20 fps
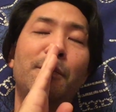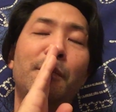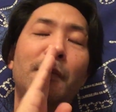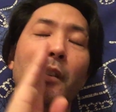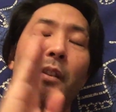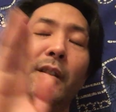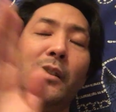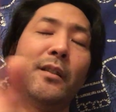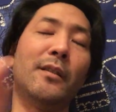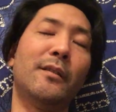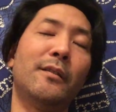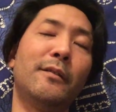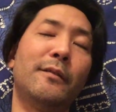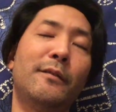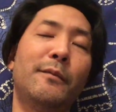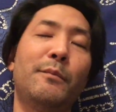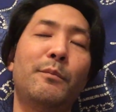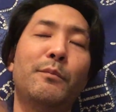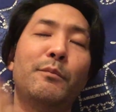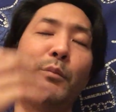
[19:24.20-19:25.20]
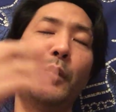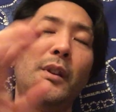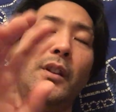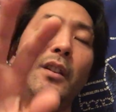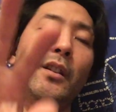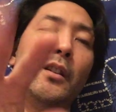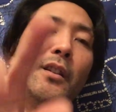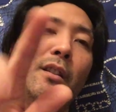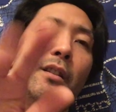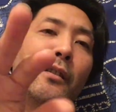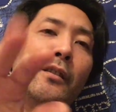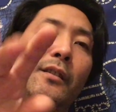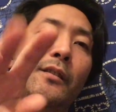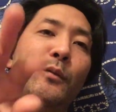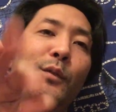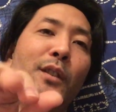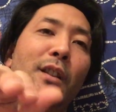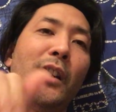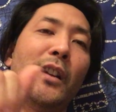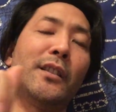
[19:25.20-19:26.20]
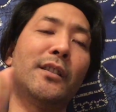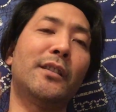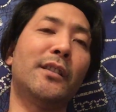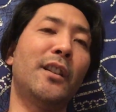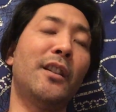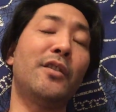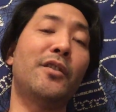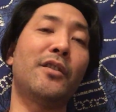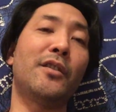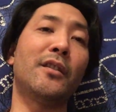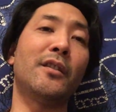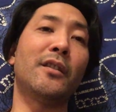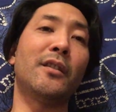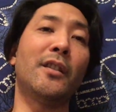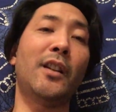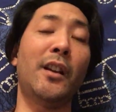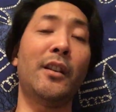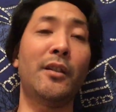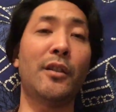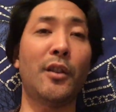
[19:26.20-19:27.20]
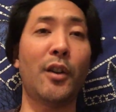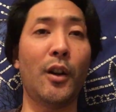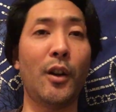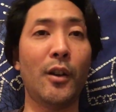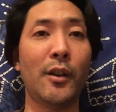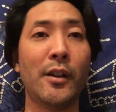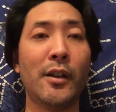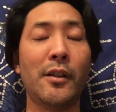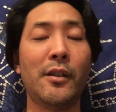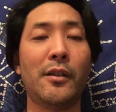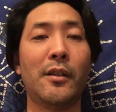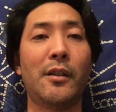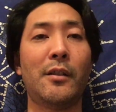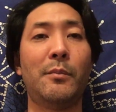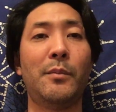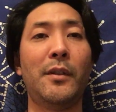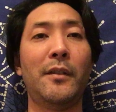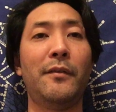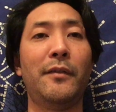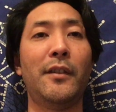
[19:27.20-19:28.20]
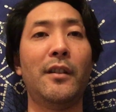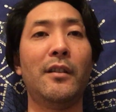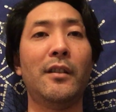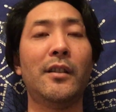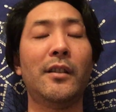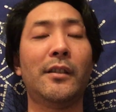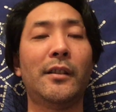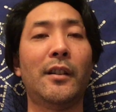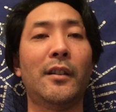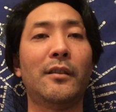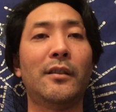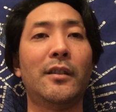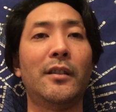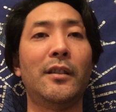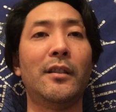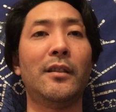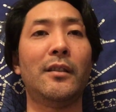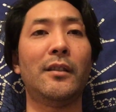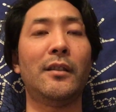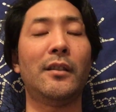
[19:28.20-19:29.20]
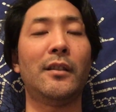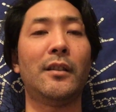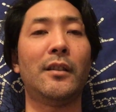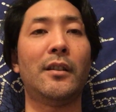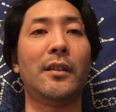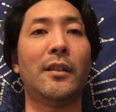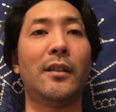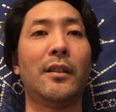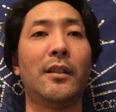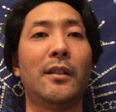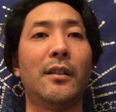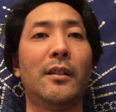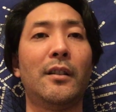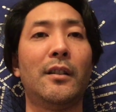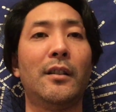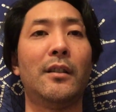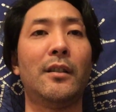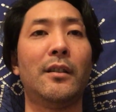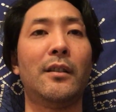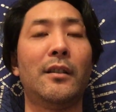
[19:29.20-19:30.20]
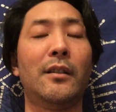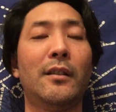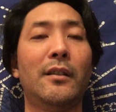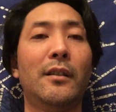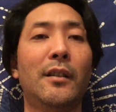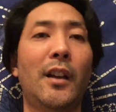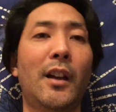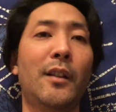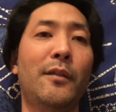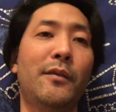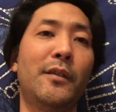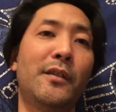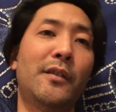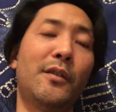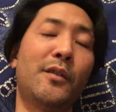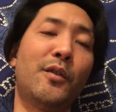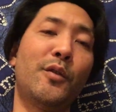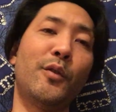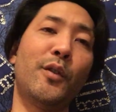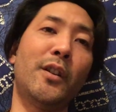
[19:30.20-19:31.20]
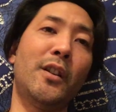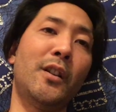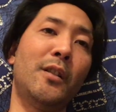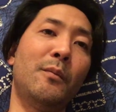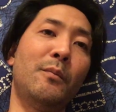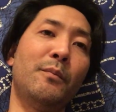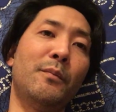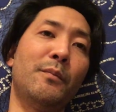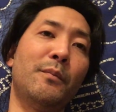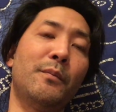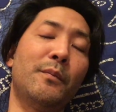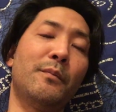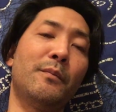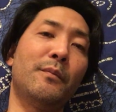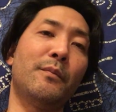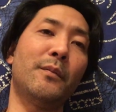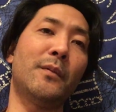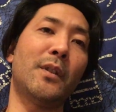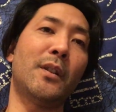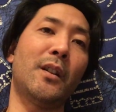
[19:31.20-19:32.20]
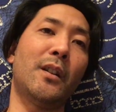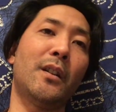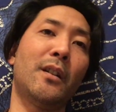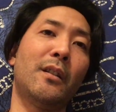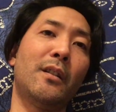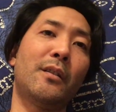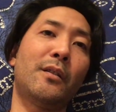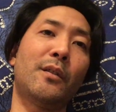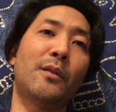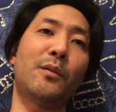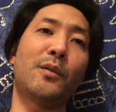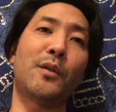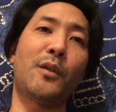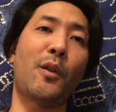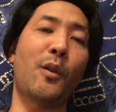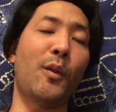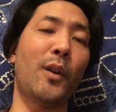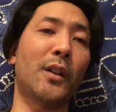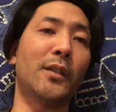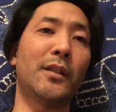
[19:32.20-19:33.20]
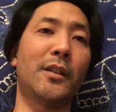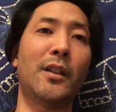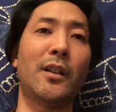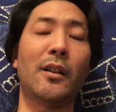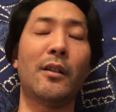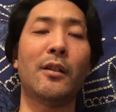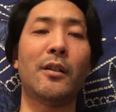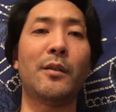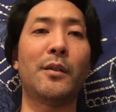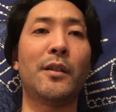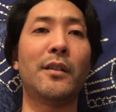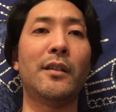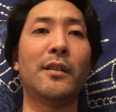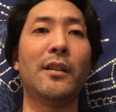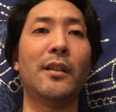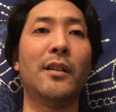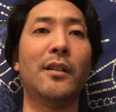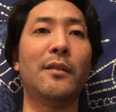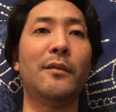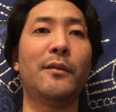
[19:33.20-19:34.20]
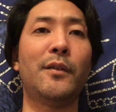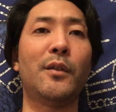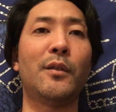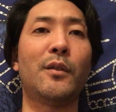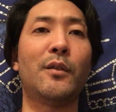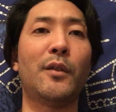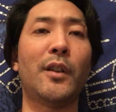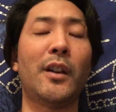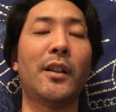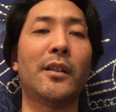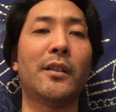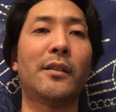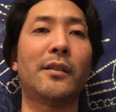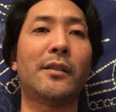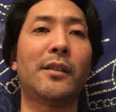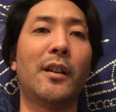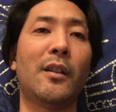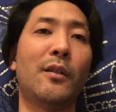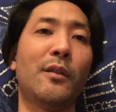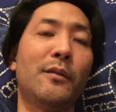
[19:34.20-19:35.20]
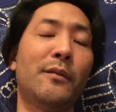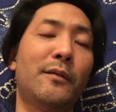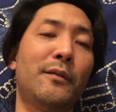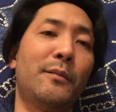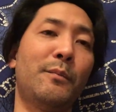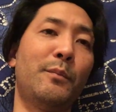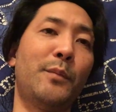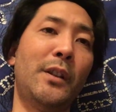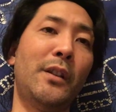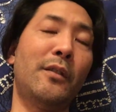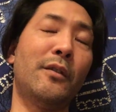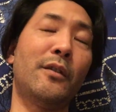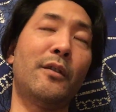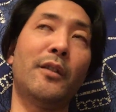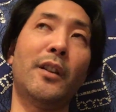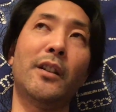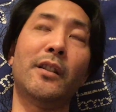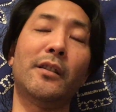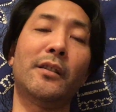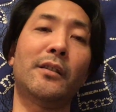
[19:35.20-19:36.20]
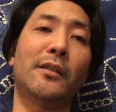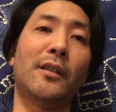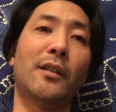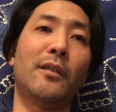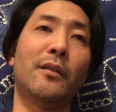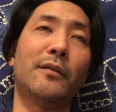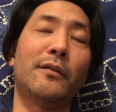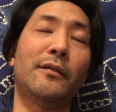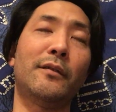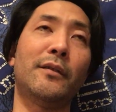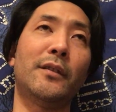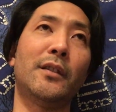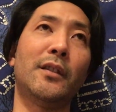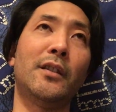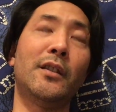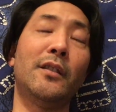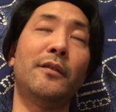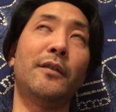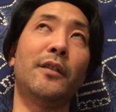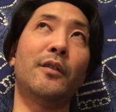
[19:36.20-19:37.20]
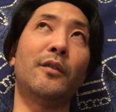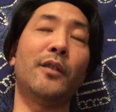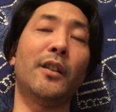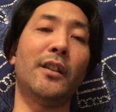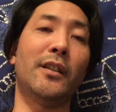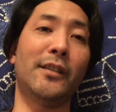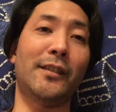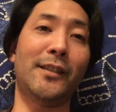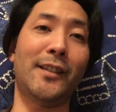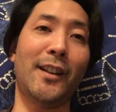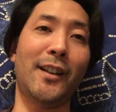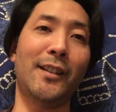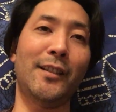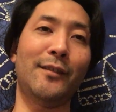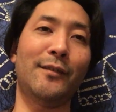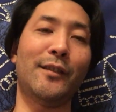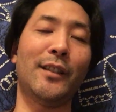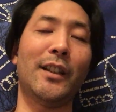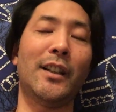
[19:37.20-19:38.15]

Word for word: Love, peace, relaxation, and courage. Be fearless out there. Life is a dream. So to go out there and live your greatest self. Be your greatest self. Live your greatest life.